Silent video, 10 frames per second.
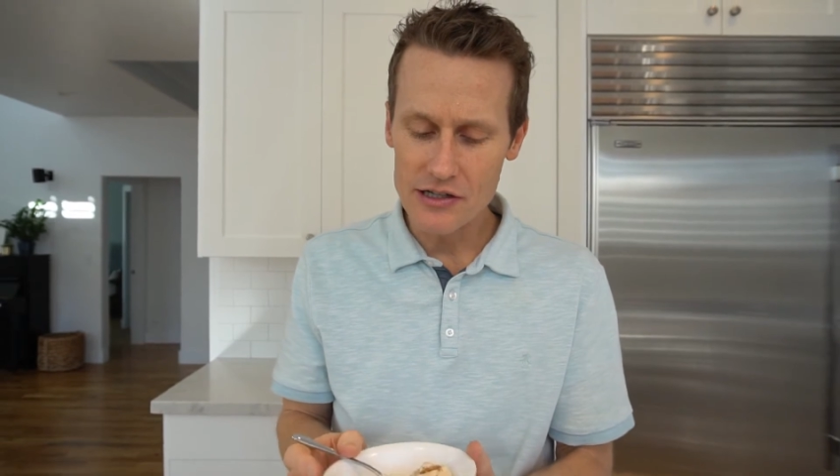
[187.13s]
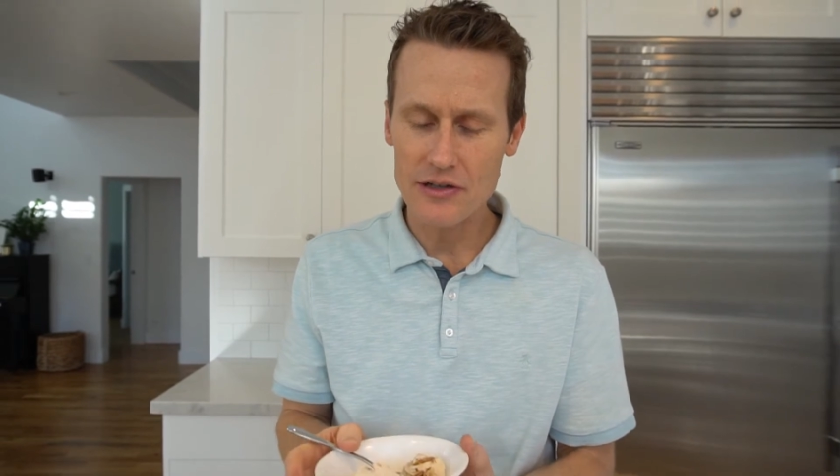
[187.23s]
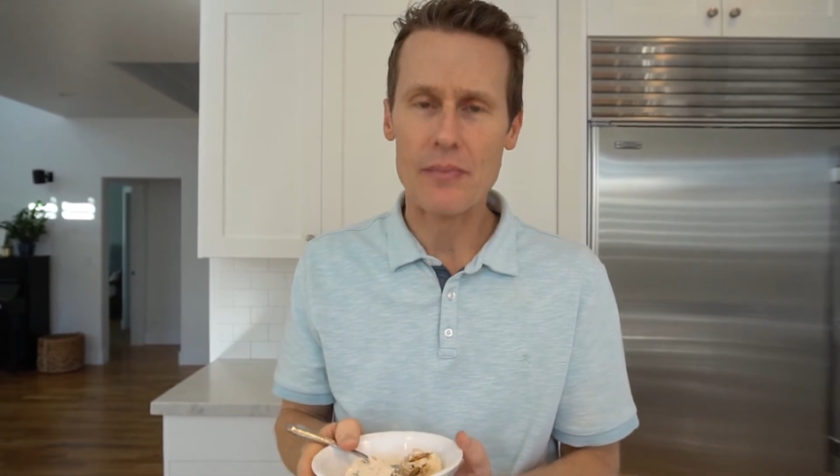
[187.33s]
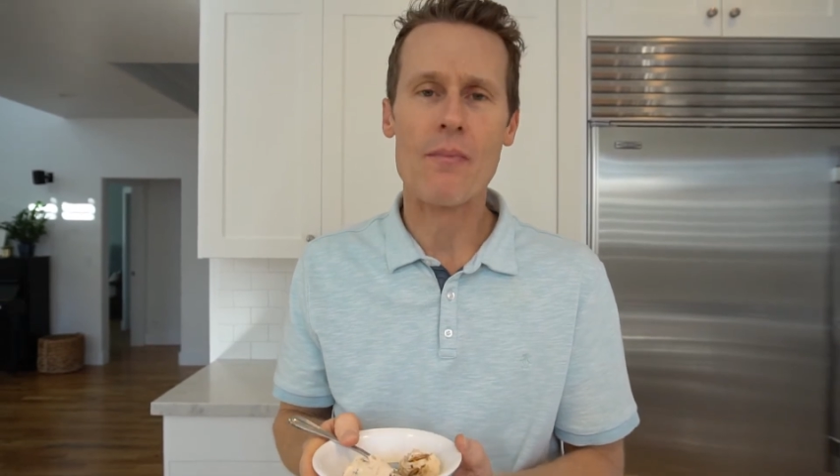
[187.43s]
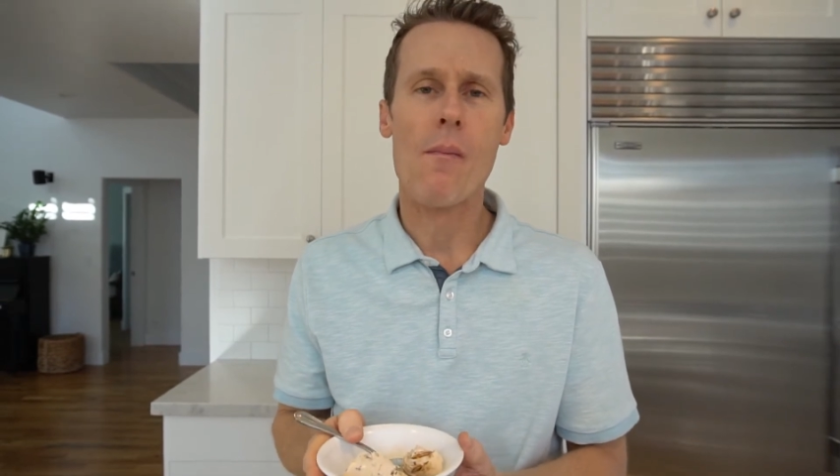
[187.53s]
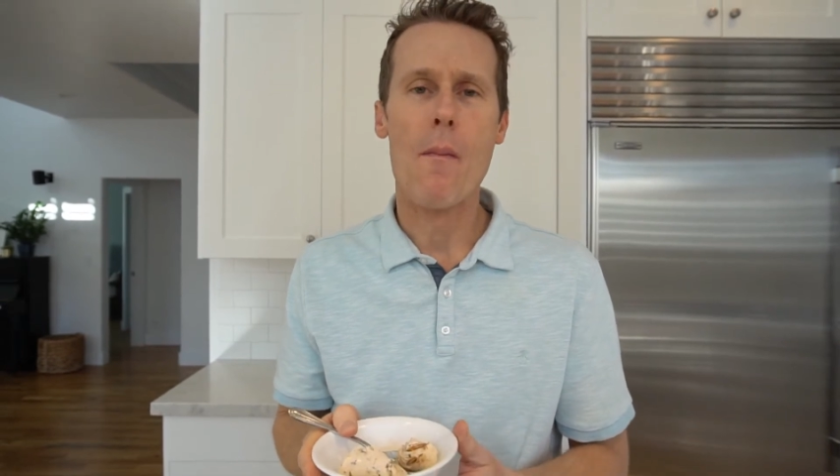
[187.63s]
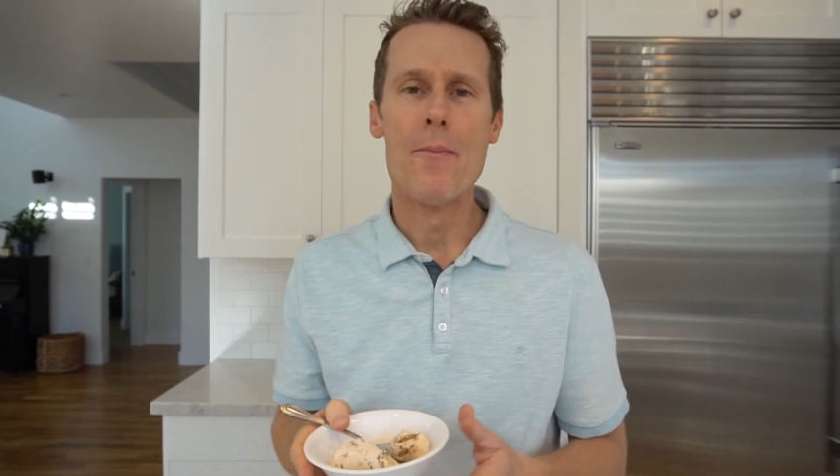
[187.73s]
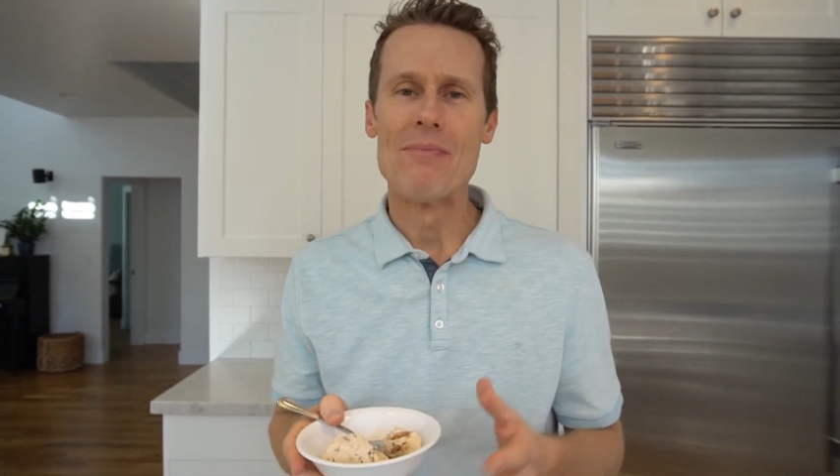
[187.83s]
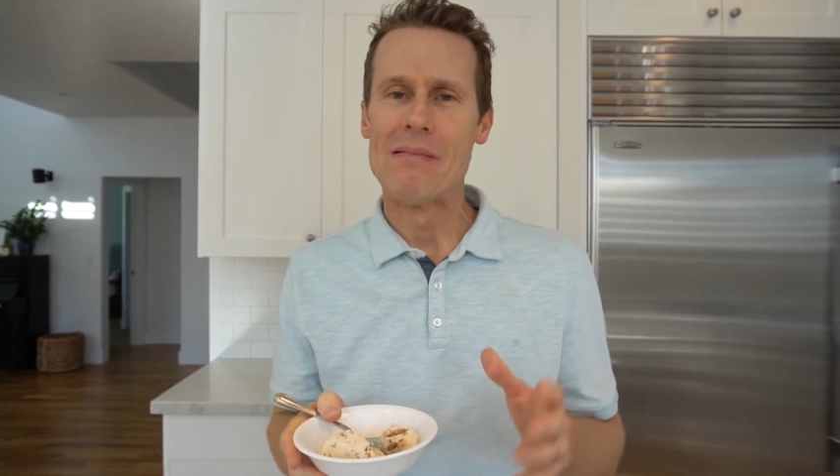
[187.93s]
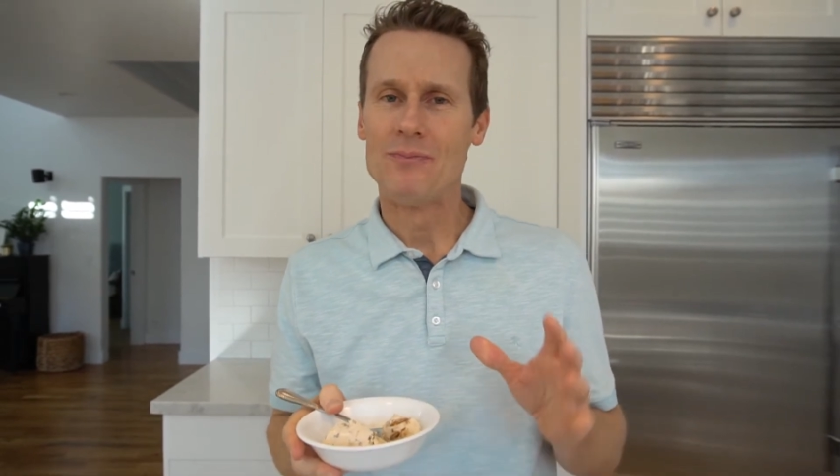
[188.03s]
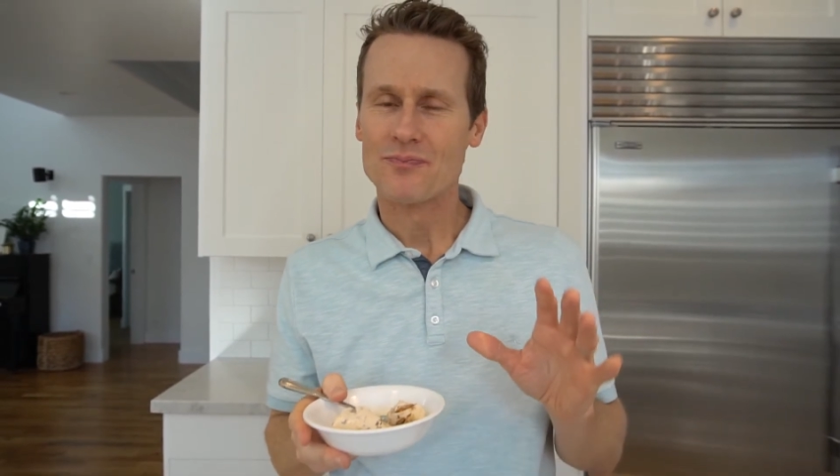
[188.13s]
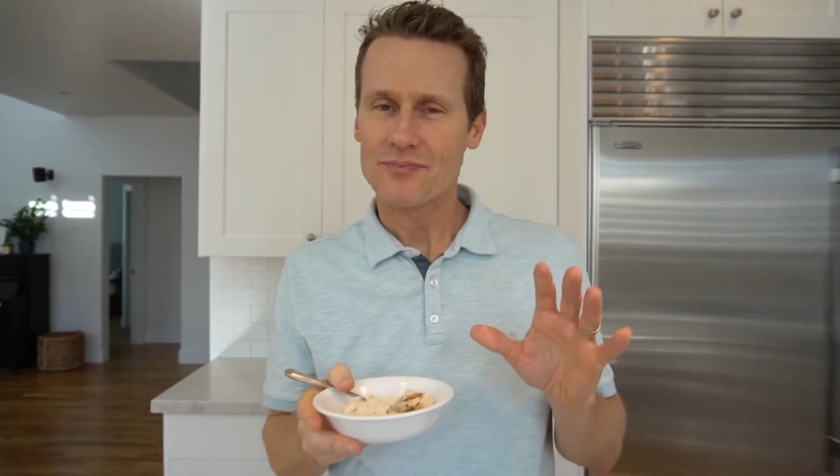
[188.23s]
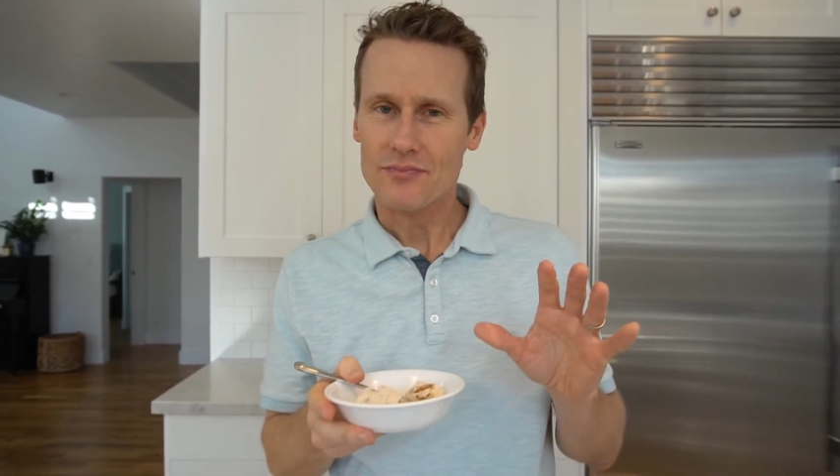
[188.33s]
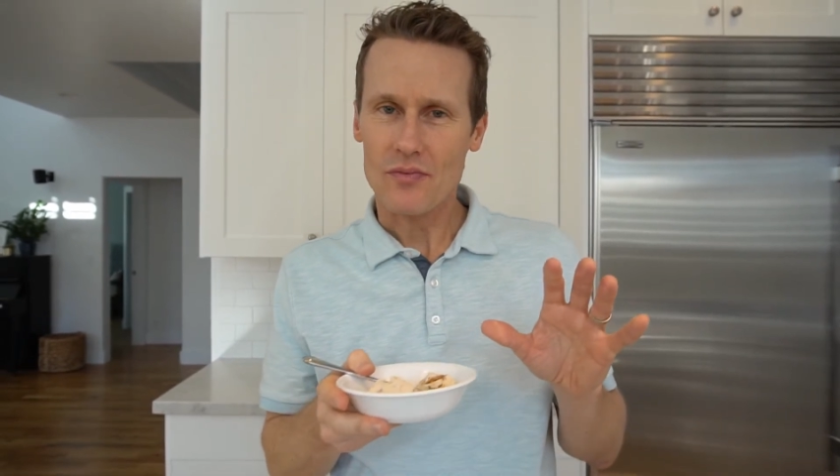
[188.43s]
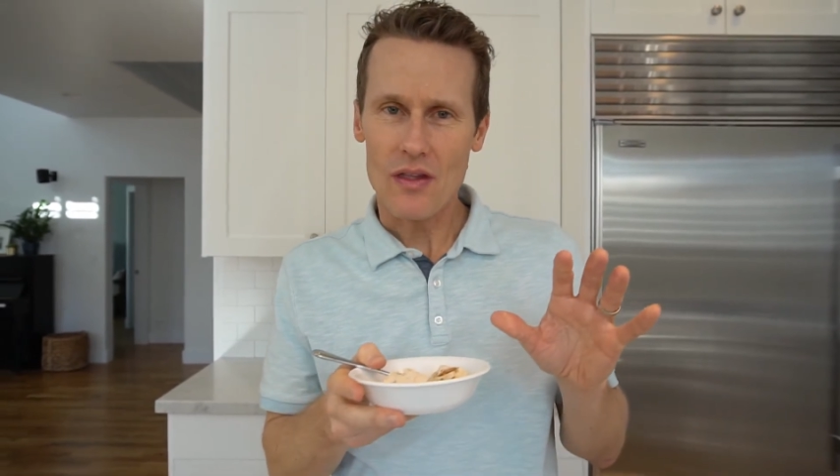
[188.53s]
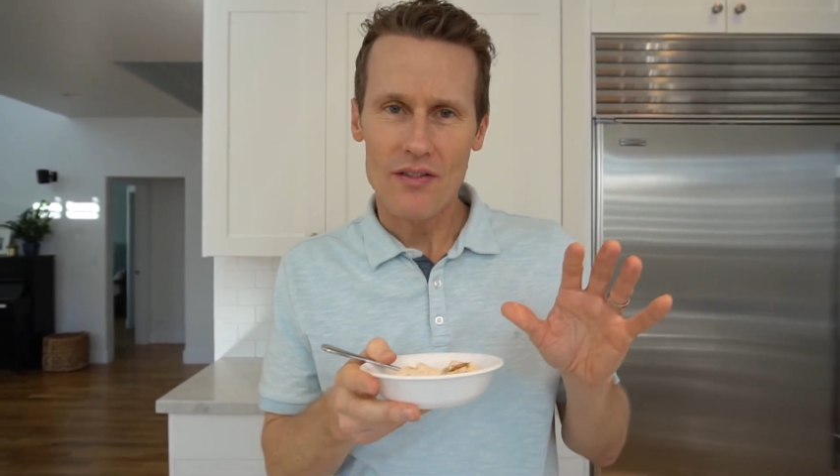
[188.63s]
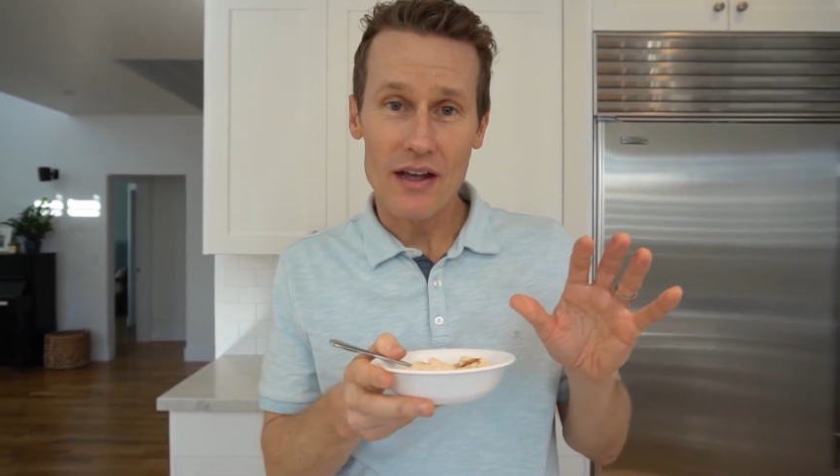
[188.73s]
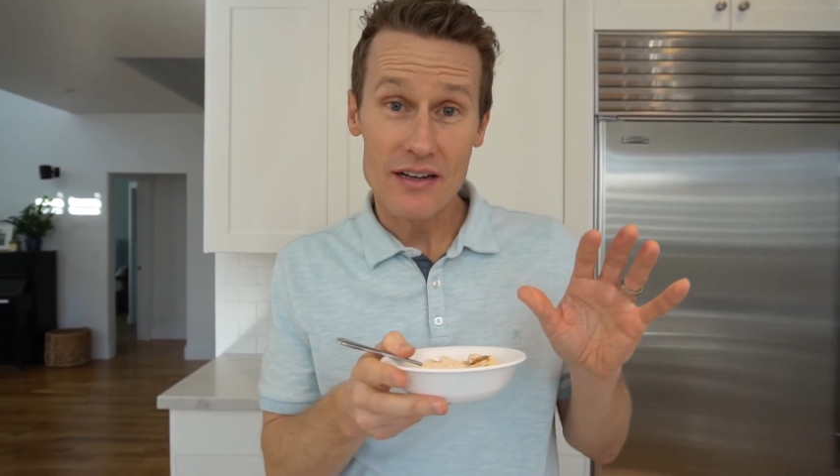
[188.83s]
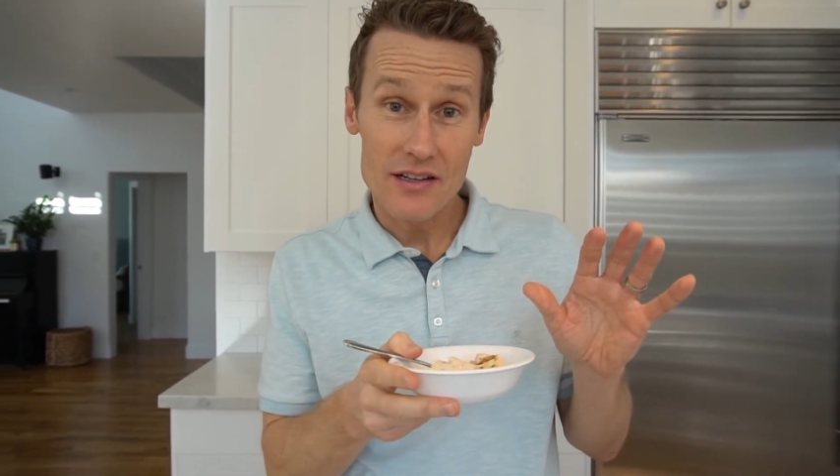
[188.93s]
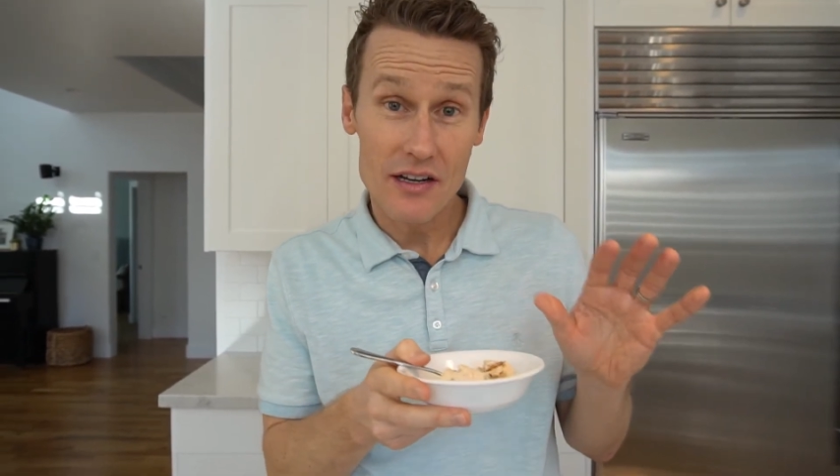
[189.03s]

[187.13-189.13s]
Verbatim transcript: to that